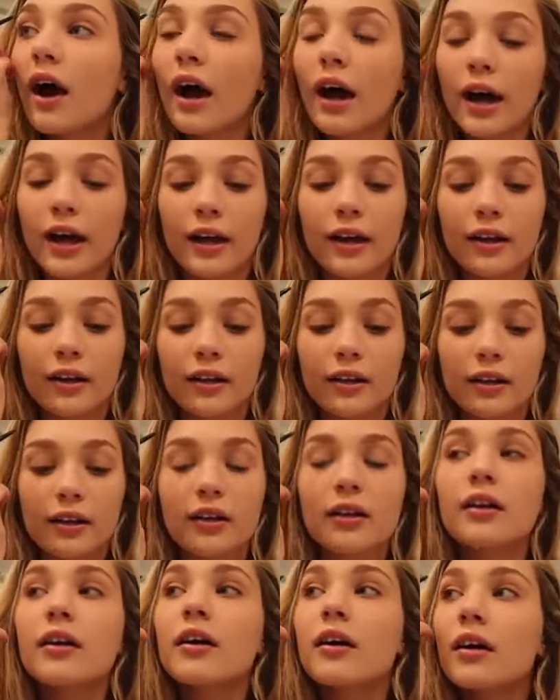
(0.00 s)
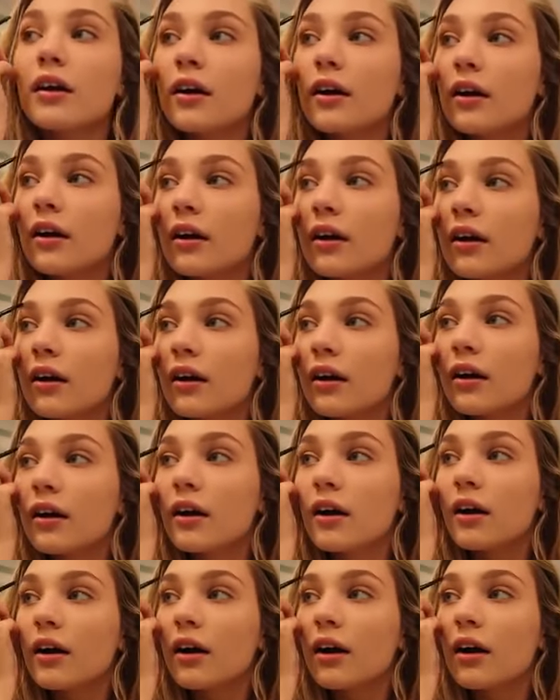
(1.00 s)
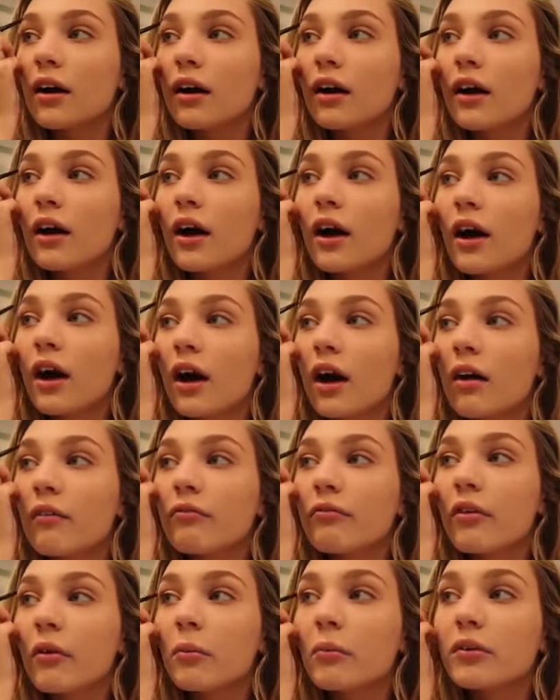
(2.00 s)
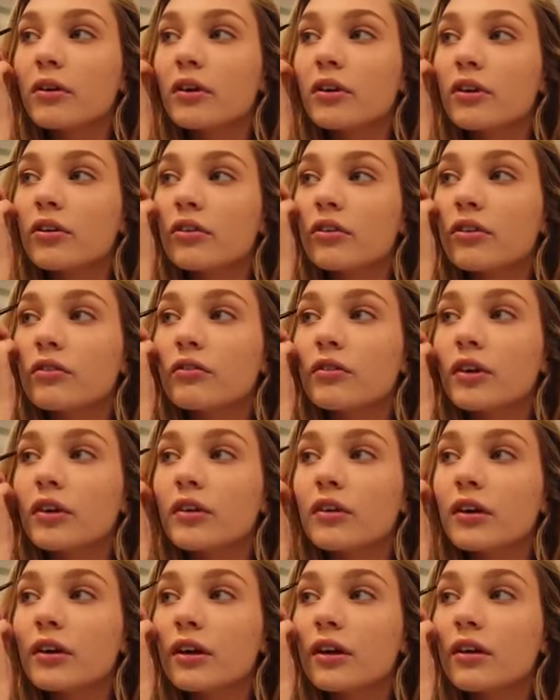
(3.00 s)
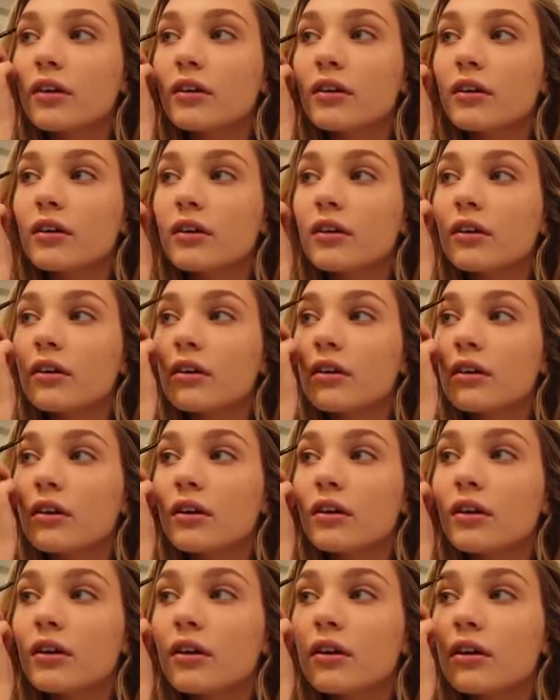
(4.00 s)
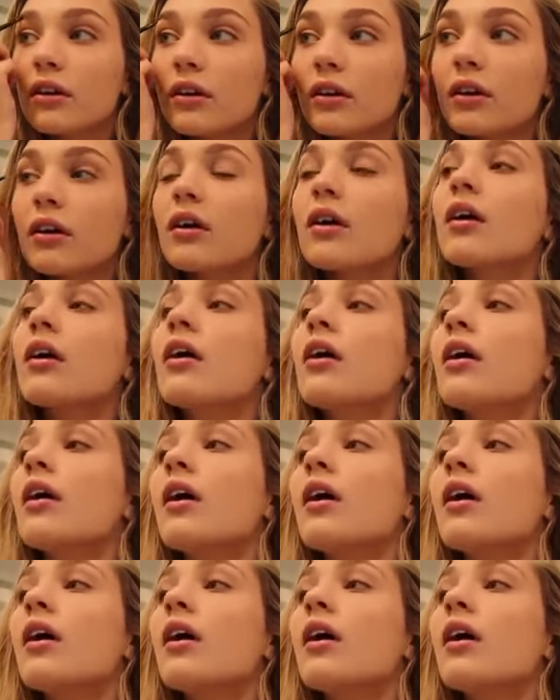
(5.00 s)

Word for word: Hi. Hey. I'm filming a YouTube video right now. Yeah.